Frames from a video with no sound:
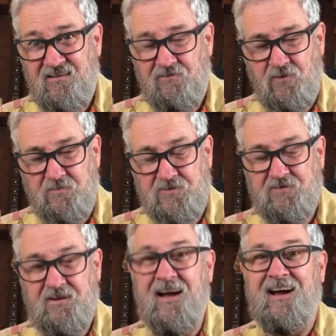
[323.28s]
Whoops.
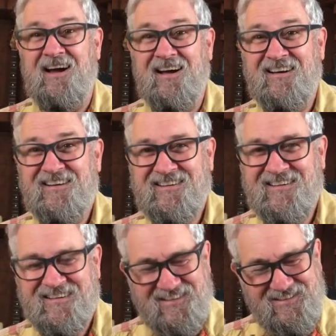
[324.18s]
That
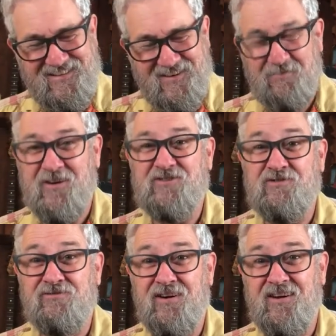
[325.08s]
went
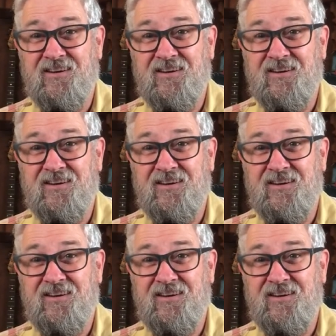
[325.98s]
too far.